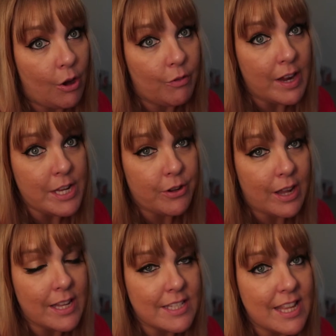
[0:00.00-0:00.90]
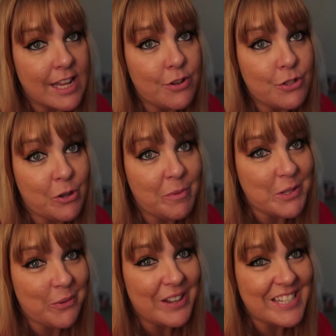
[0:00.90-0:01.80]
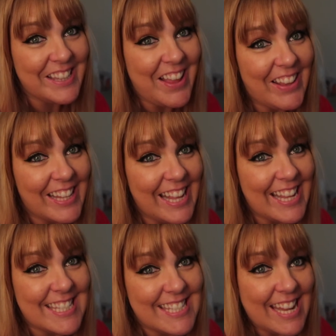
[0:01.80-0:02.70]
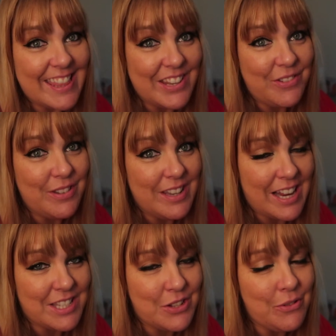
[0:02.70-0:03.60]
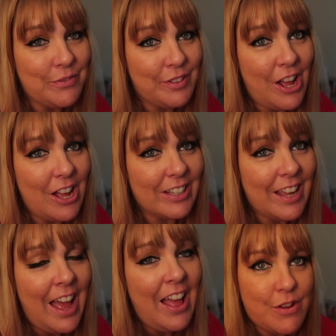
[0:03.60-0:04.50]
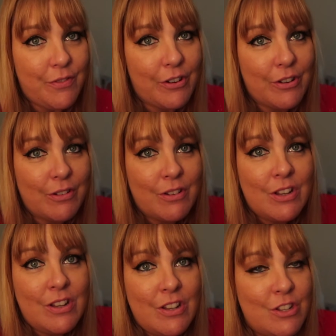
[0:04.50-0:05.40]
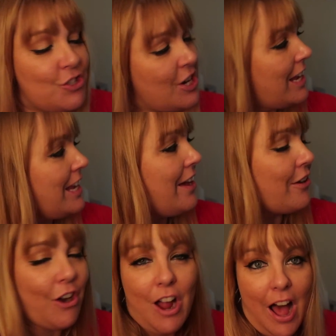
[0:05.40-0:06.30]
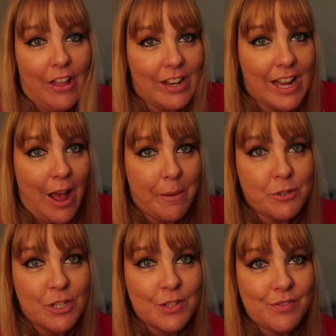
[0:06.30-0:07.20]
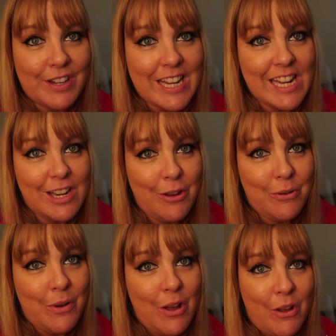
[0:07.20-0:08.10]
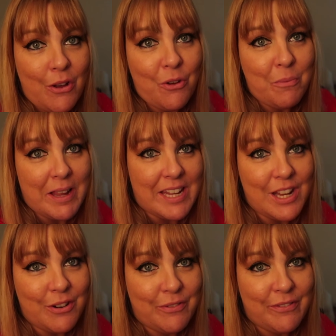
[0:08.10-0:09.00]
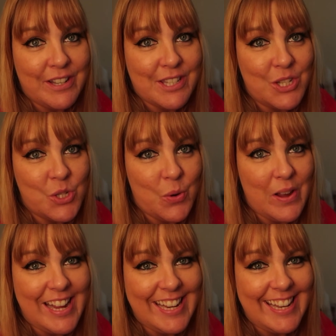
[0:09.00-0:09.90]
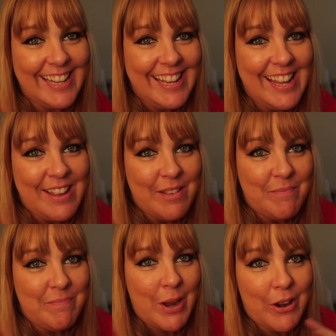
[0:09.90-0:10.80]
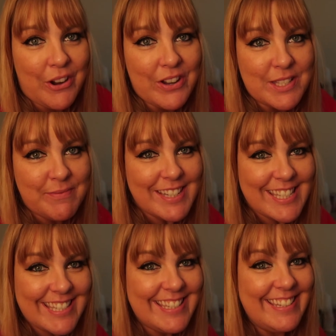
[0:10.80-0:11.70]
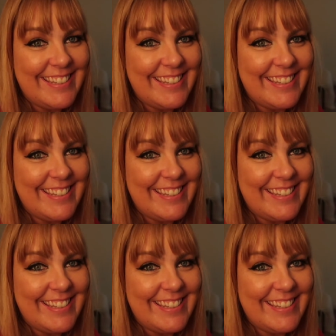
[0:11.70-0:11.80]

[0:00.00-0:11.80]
All right, you guys, thank you so much for watching Laliland. See you at the next YuleVlog. Thank you for checking out our holiday options for keto. Hope my keto friends enjoyed. Merry Christmas.